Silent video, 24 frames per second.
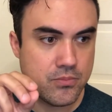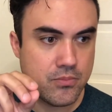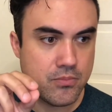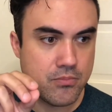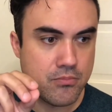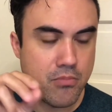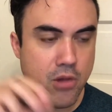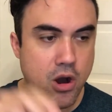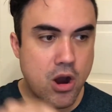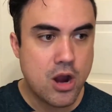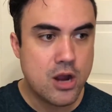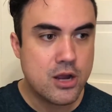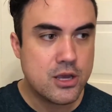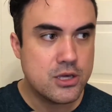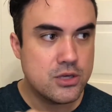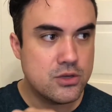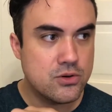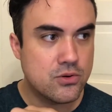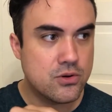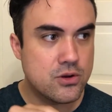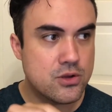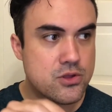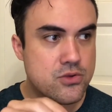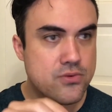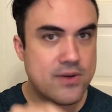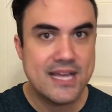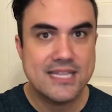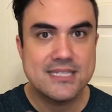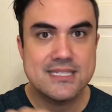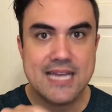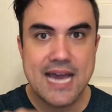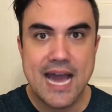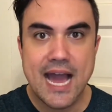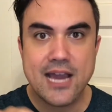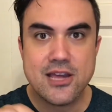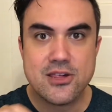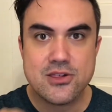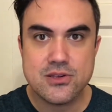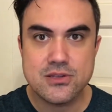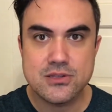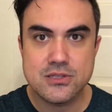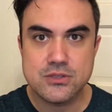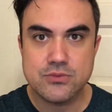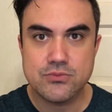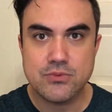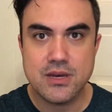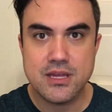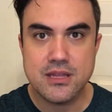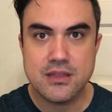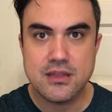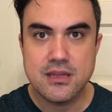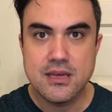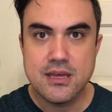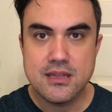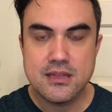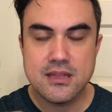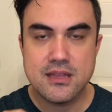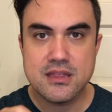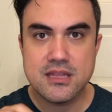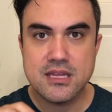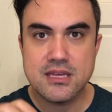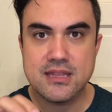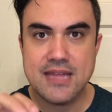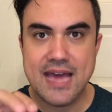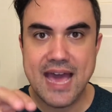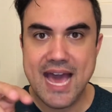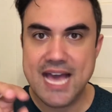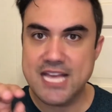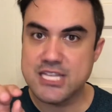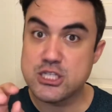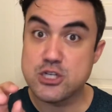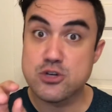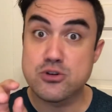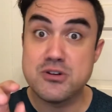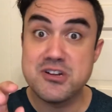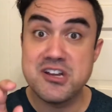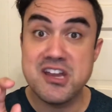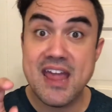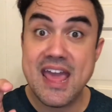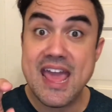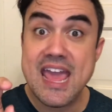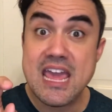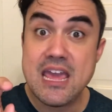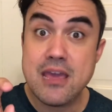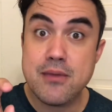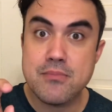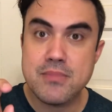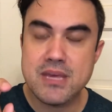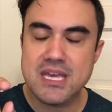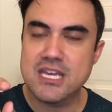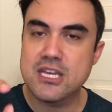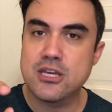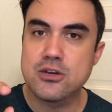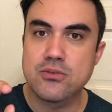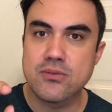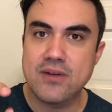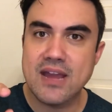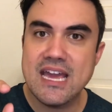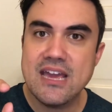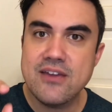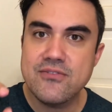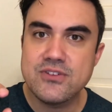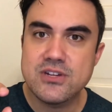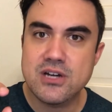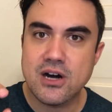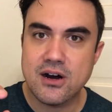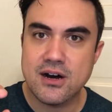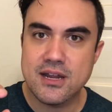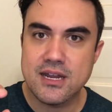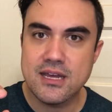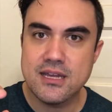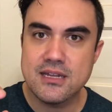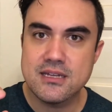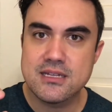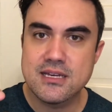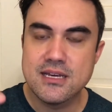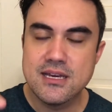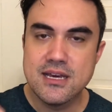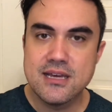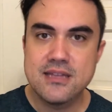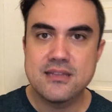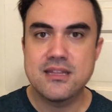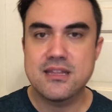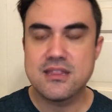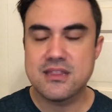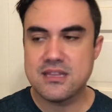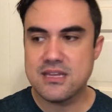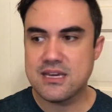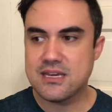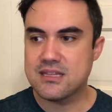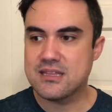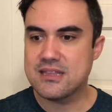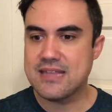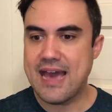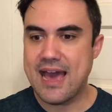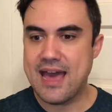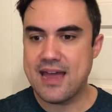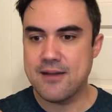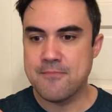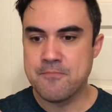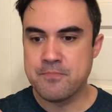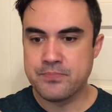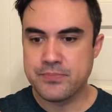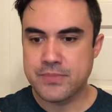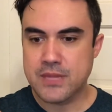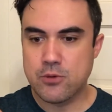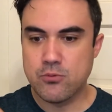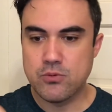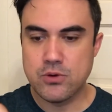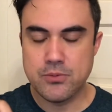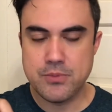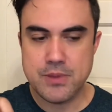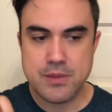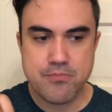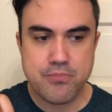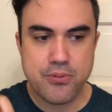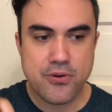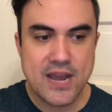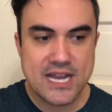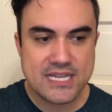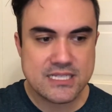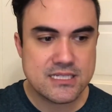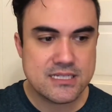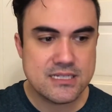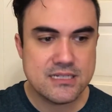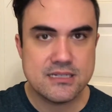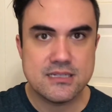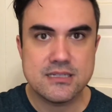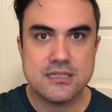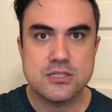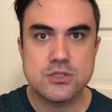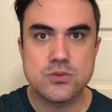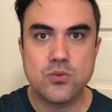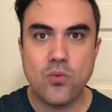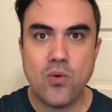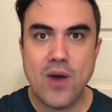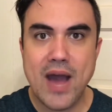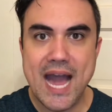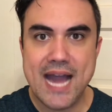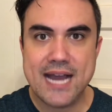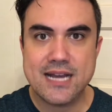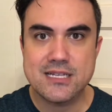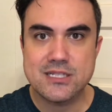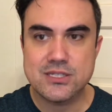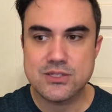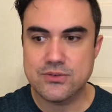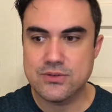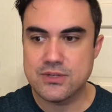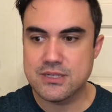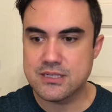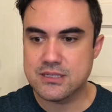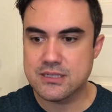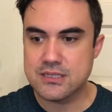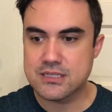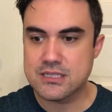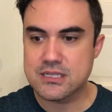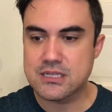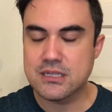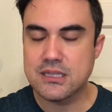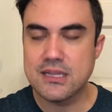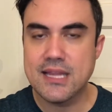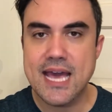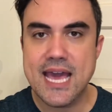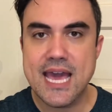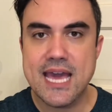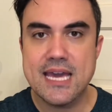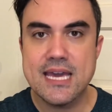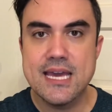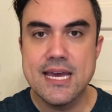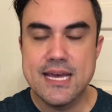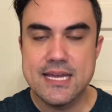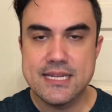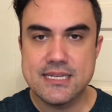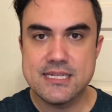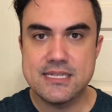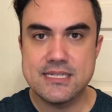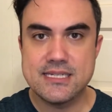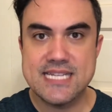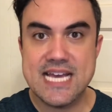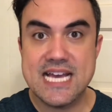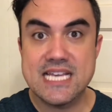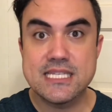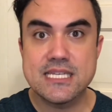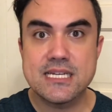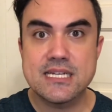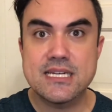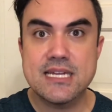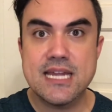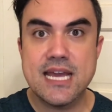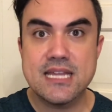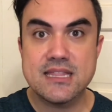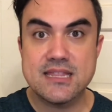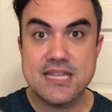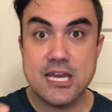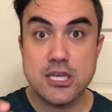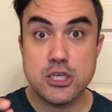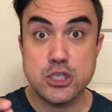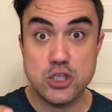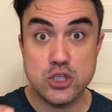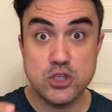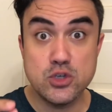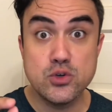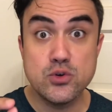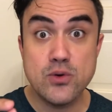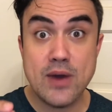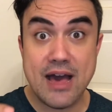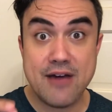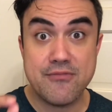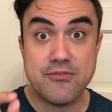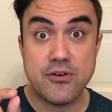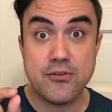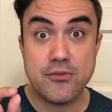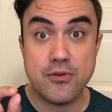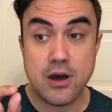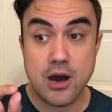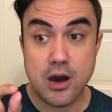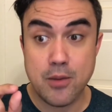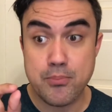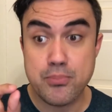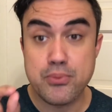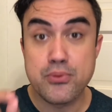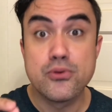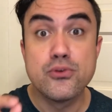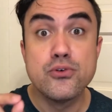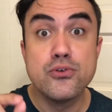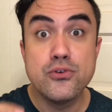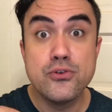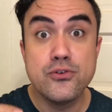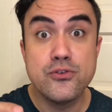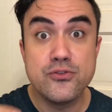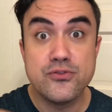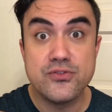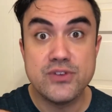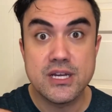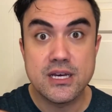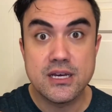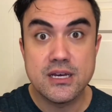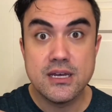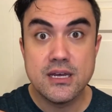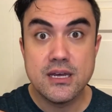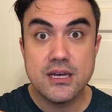mark your transactions with, the thing that has your name engraved on it, the thing that will be pressed into this wax or into this clay to designate that you have approved